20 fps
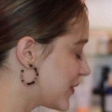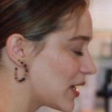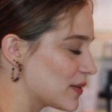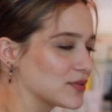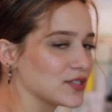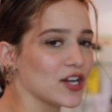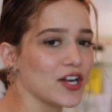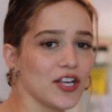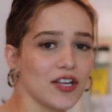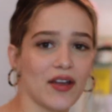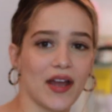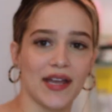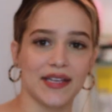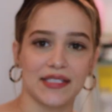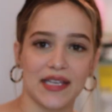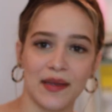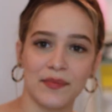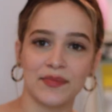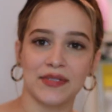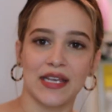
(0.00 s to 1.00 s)
I'm sorry you guys,
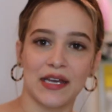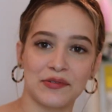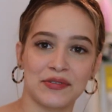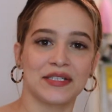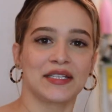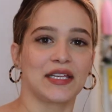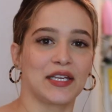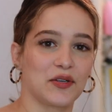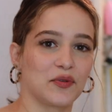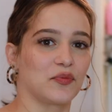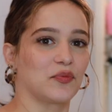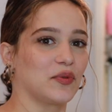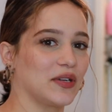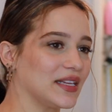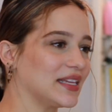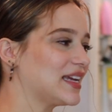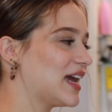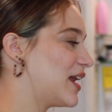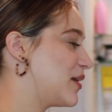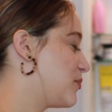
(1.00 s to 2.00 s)
I'm sounding like
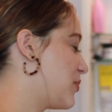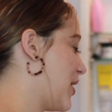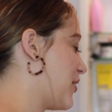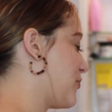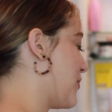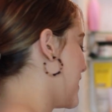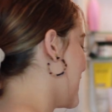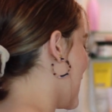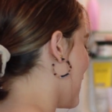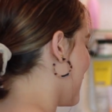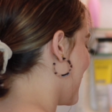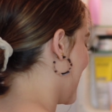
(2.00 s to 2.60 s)
really out of breath right now